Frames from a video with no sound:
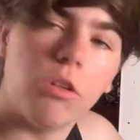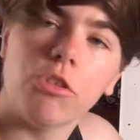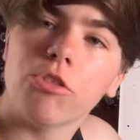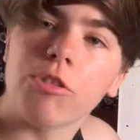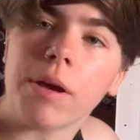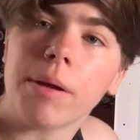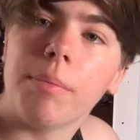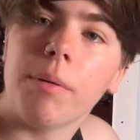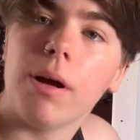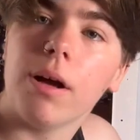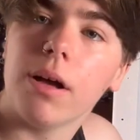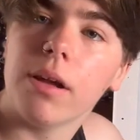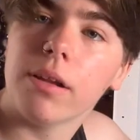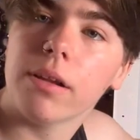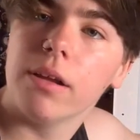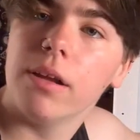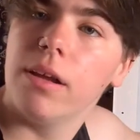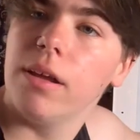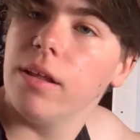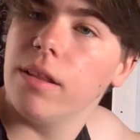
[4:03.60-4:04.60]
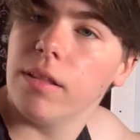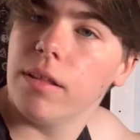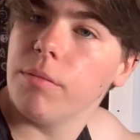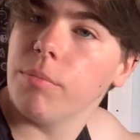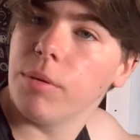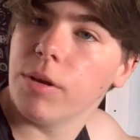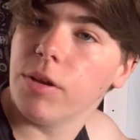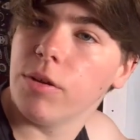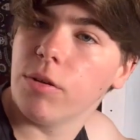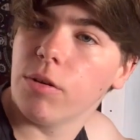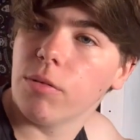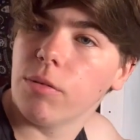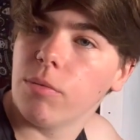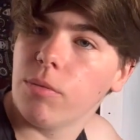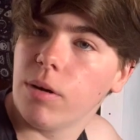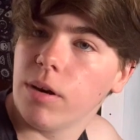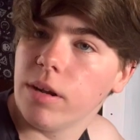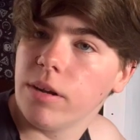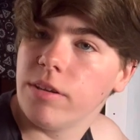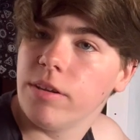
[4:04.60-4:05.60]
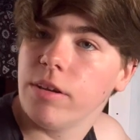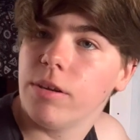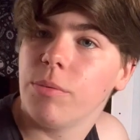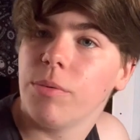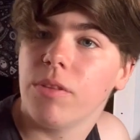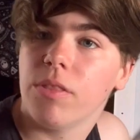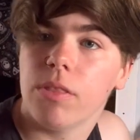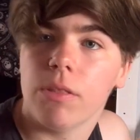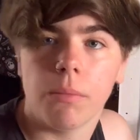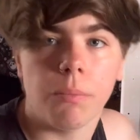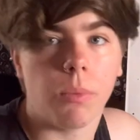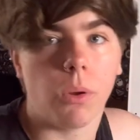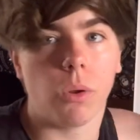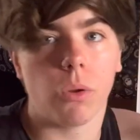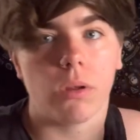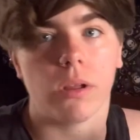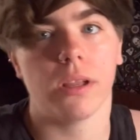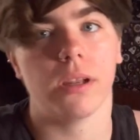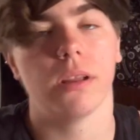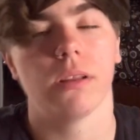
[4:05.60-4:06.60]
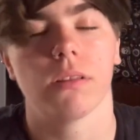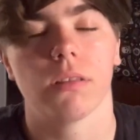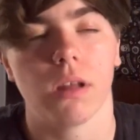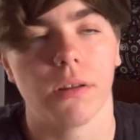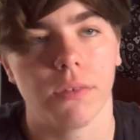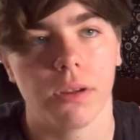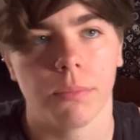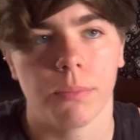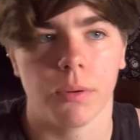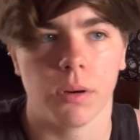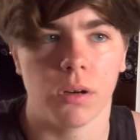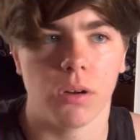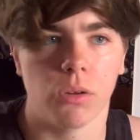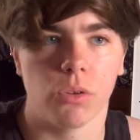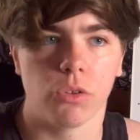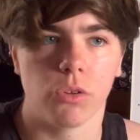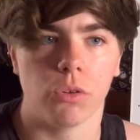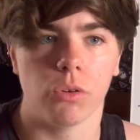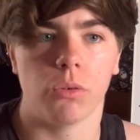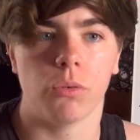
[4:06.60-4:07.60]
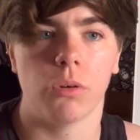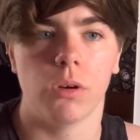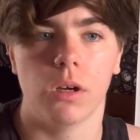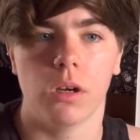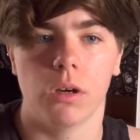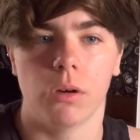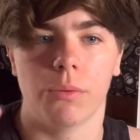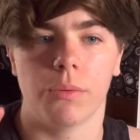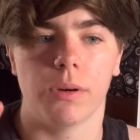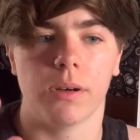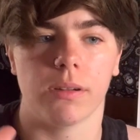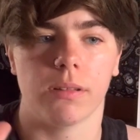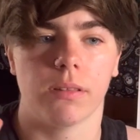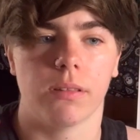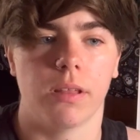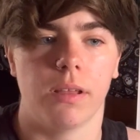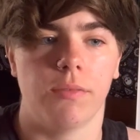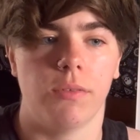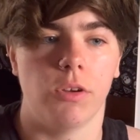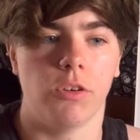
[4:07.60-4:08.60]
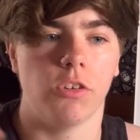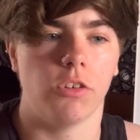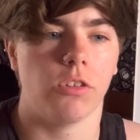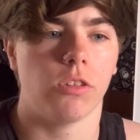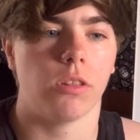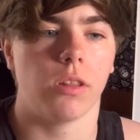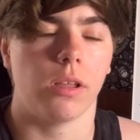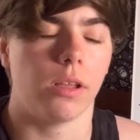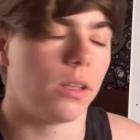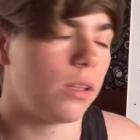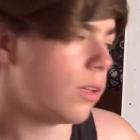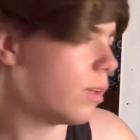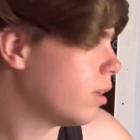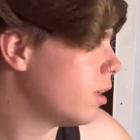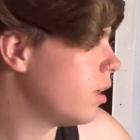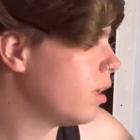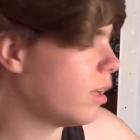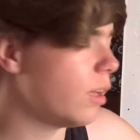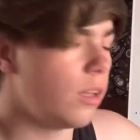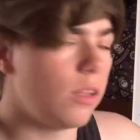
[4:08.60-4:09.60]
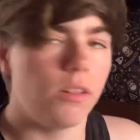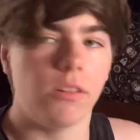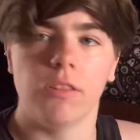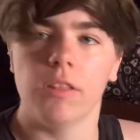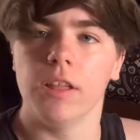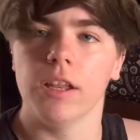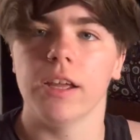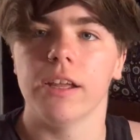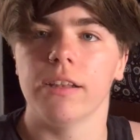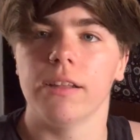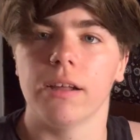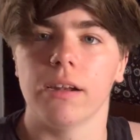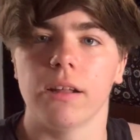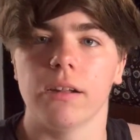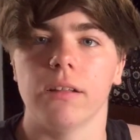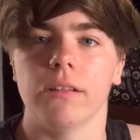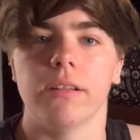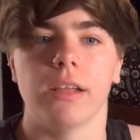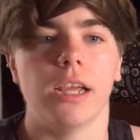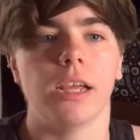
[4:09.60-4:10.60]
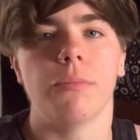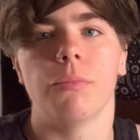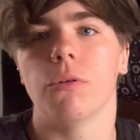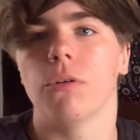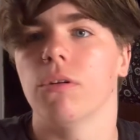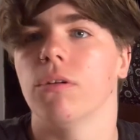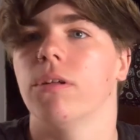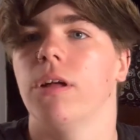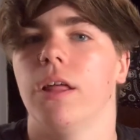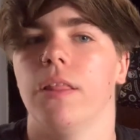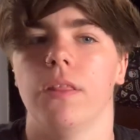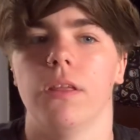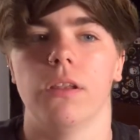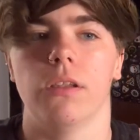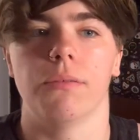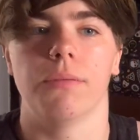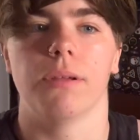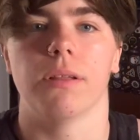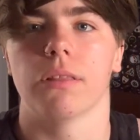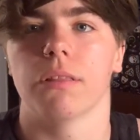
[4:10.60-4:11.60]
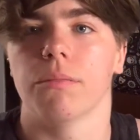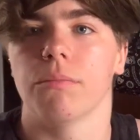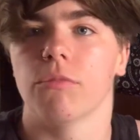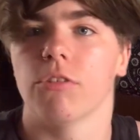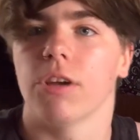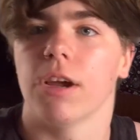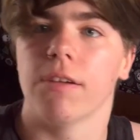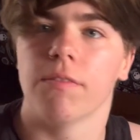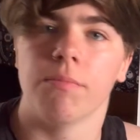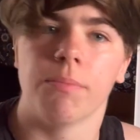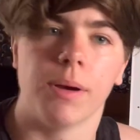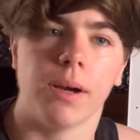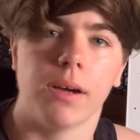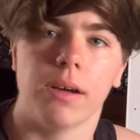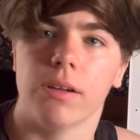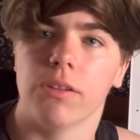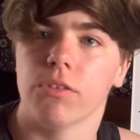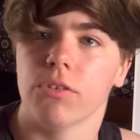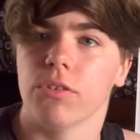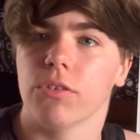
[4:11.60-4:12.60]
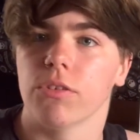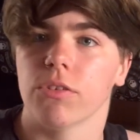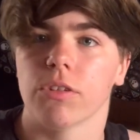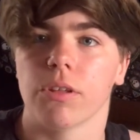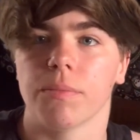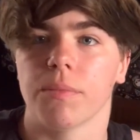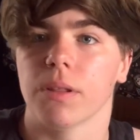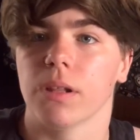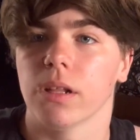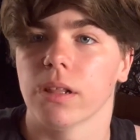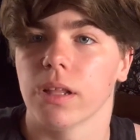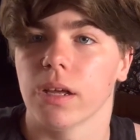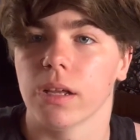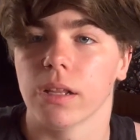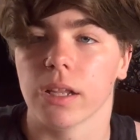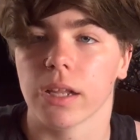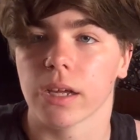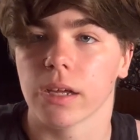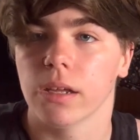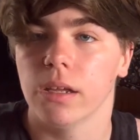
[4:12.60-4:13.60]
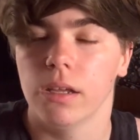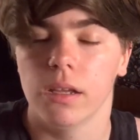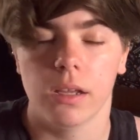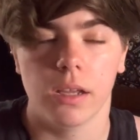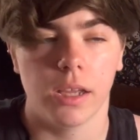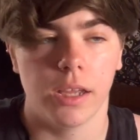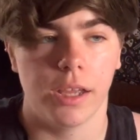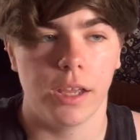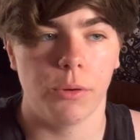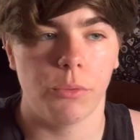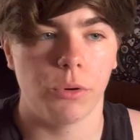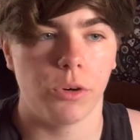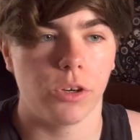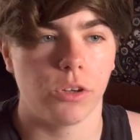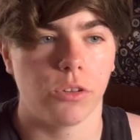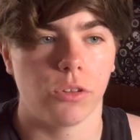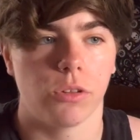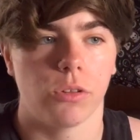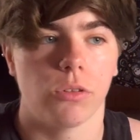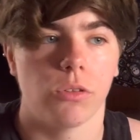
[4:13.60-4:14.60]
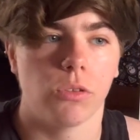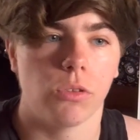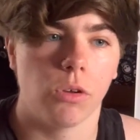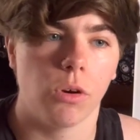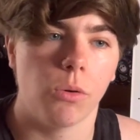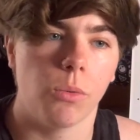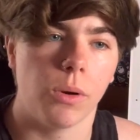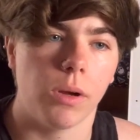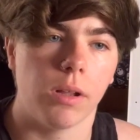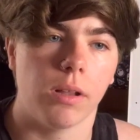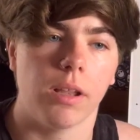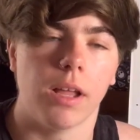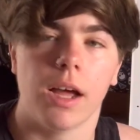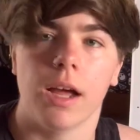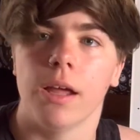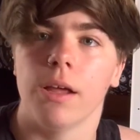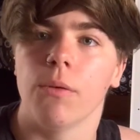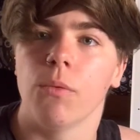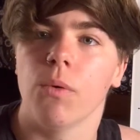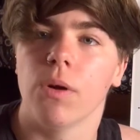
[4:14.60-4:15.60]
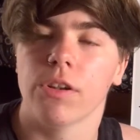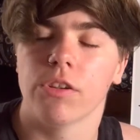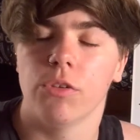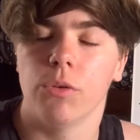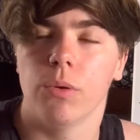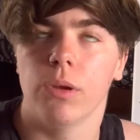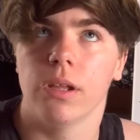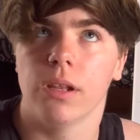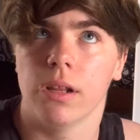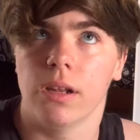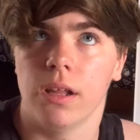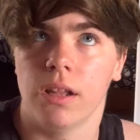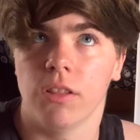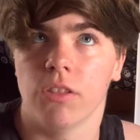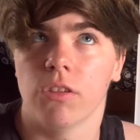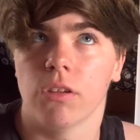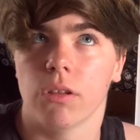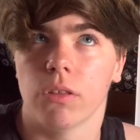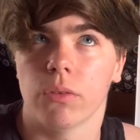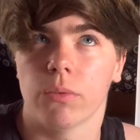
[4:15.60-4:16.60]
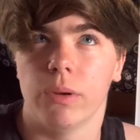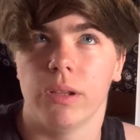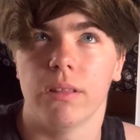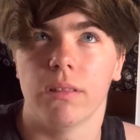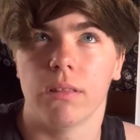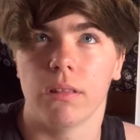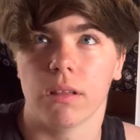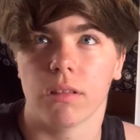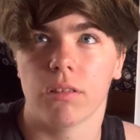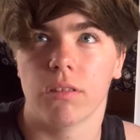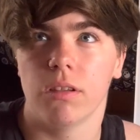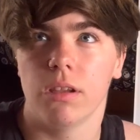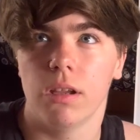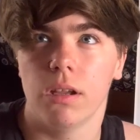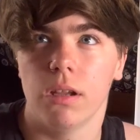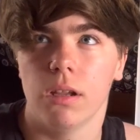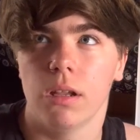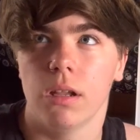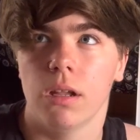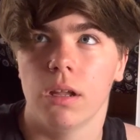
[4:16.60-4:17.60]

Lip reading: tripod, but you don't want to deal with the bulkiness of it, but it also works if you're just like sitting it down on a table and then doing some drive-bys or something like that. Like, it works so well. I want to get an Insta360